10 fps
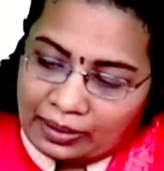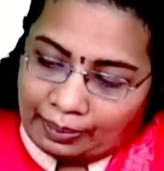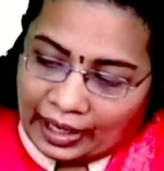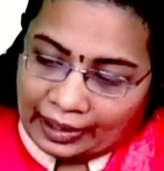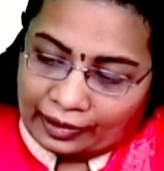
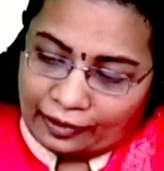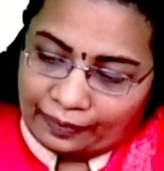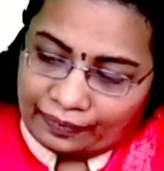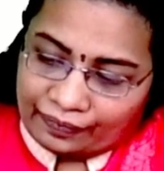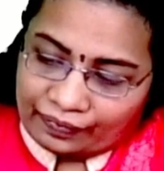manner
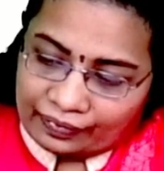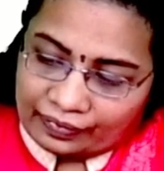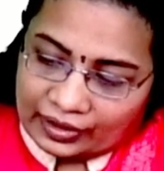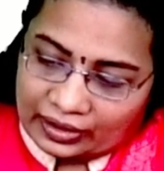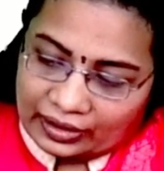
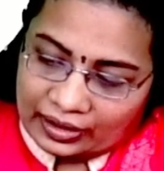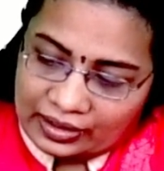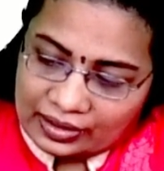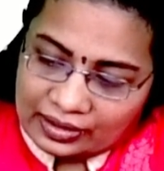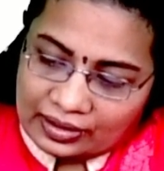
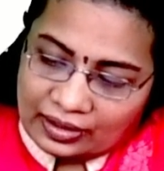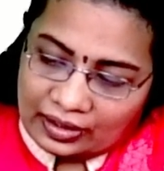is